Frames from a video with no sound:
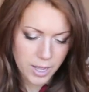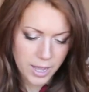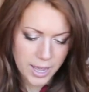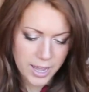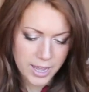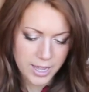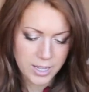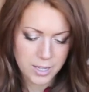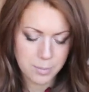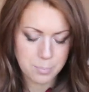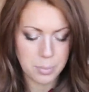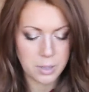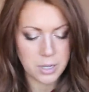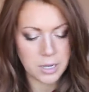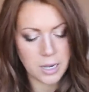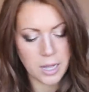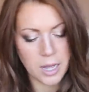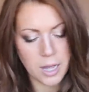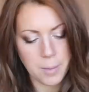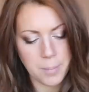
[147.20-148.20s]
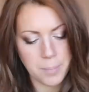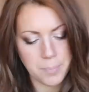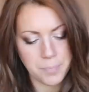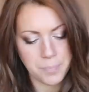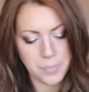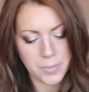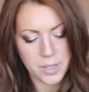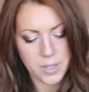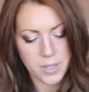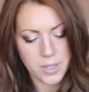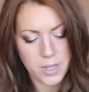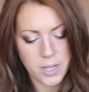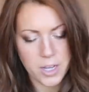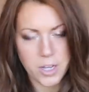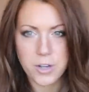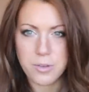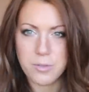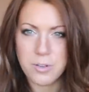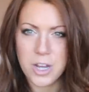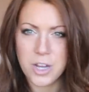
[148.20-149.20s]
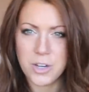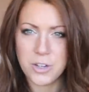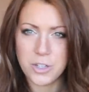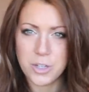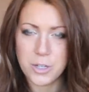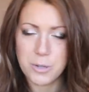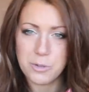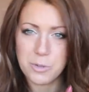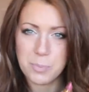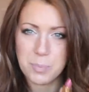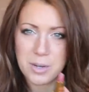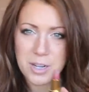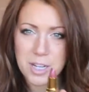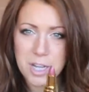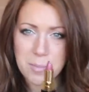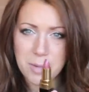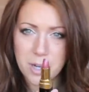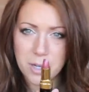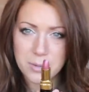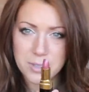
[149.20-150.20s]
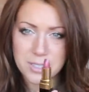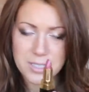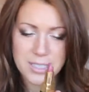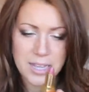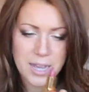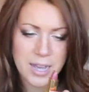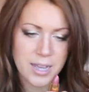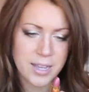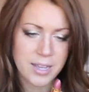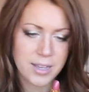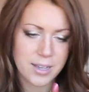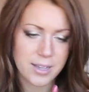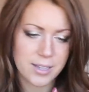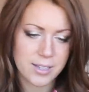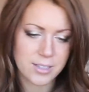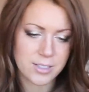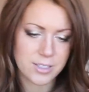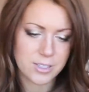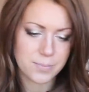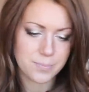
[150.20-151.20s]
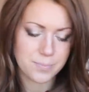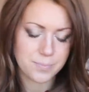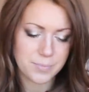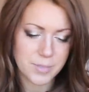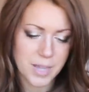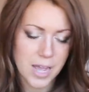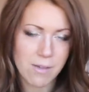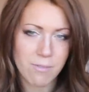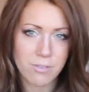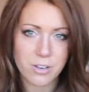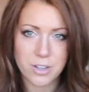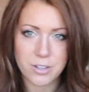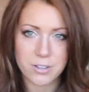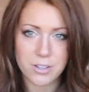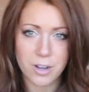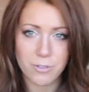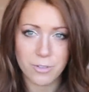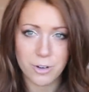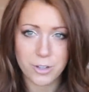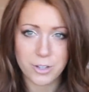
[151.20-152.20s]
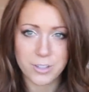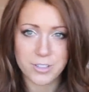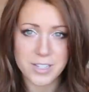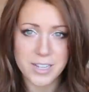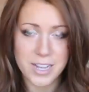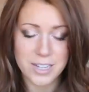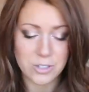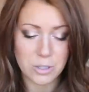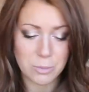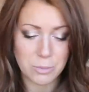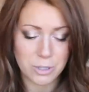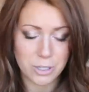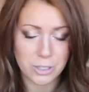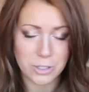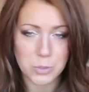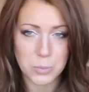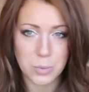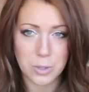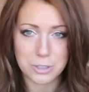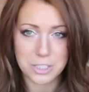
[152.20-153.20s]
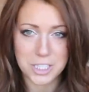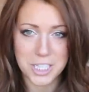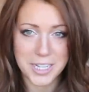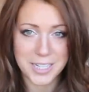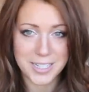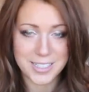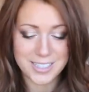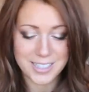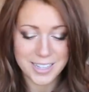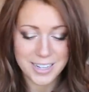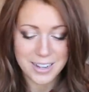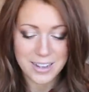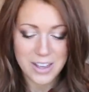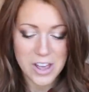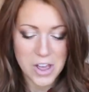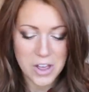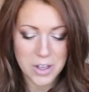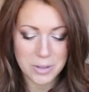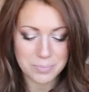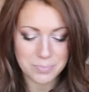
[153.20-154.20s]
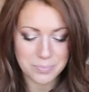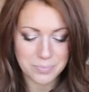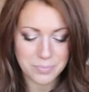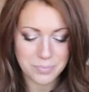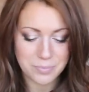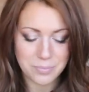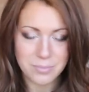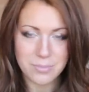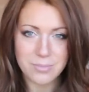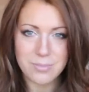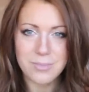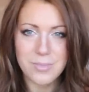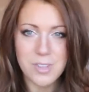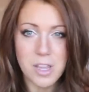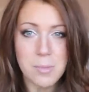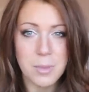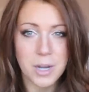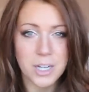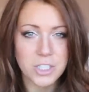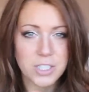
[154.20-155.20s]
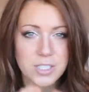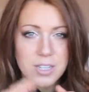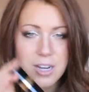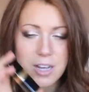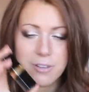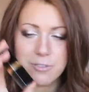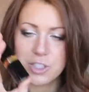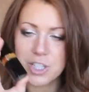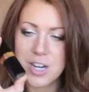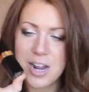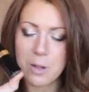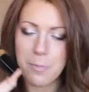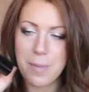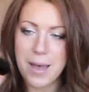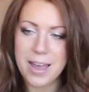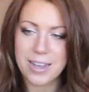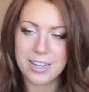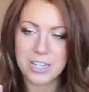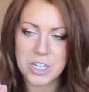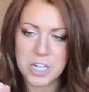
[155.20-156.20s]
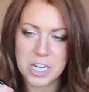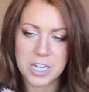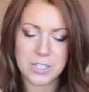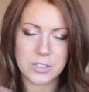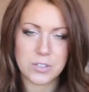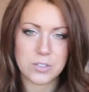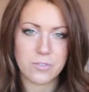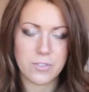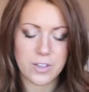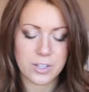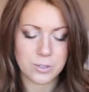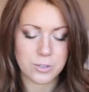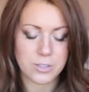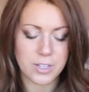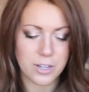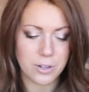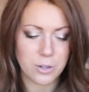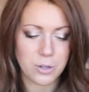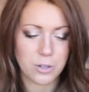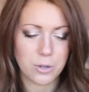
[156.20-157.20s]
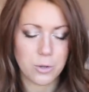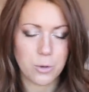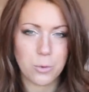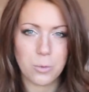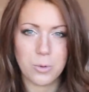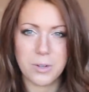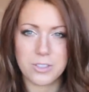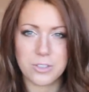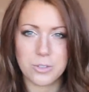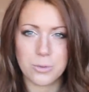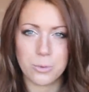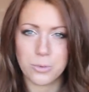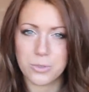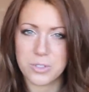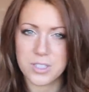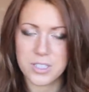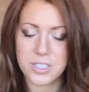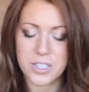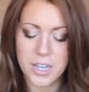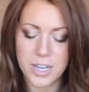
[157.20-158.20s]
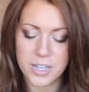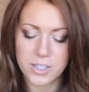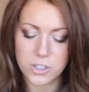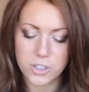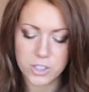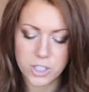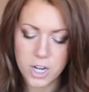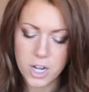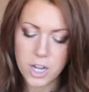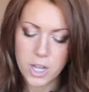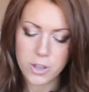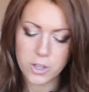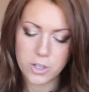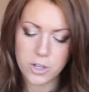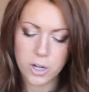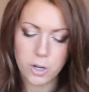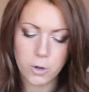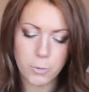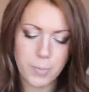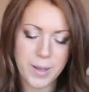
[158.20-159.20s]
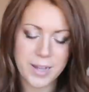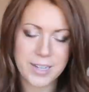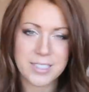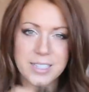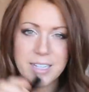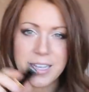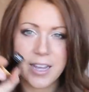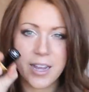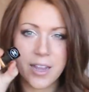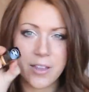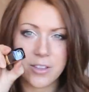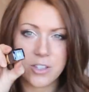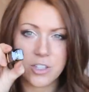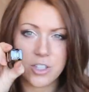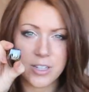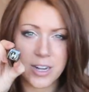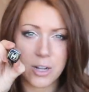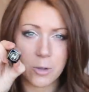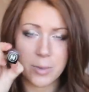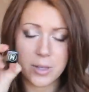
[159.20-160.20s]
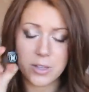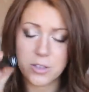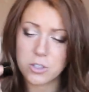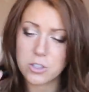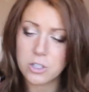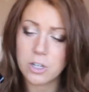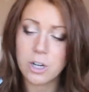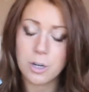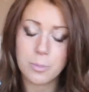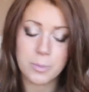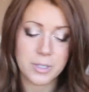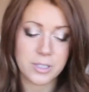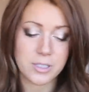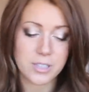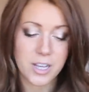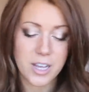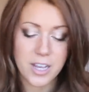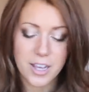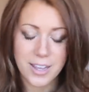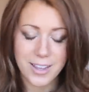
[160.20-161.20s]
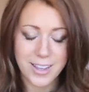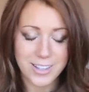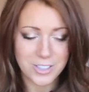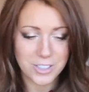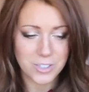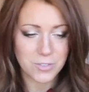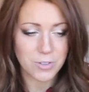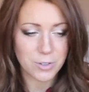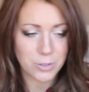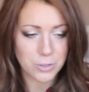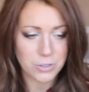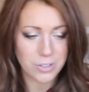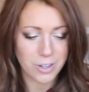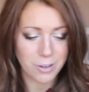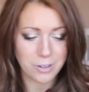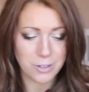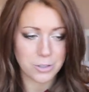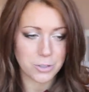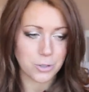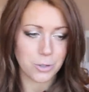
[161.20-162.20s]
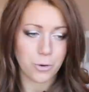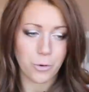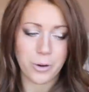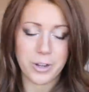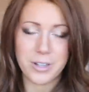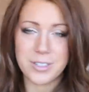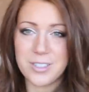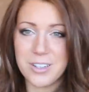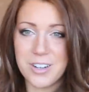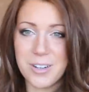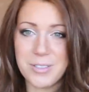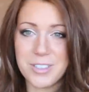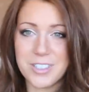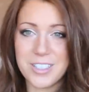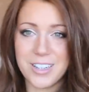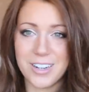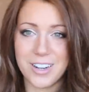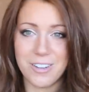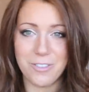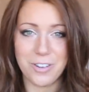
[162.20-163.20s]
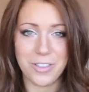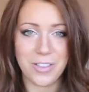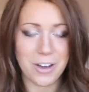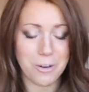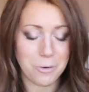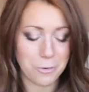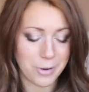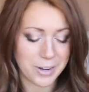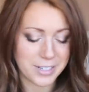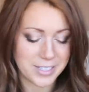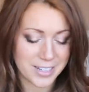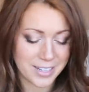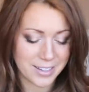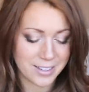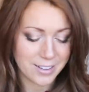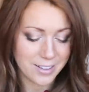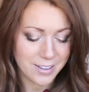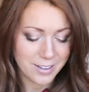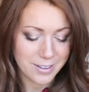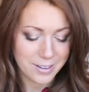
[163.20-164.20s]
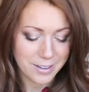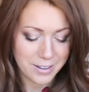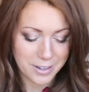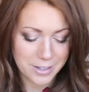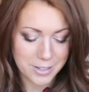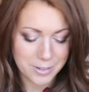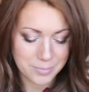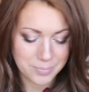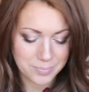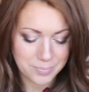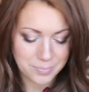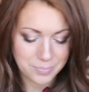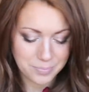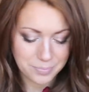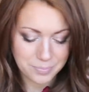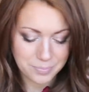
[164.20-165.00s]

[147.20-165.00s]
a plum, a, a nude plum I would say and I haven't used, I've not used it yet so I'm not going to swatch it. Um, I just love Chanel packaging. It feels like cool, cool to the touch. The gold band here, the Chanel bit at the top, and it just feels so luxurious. I'm just in love with that already. Um,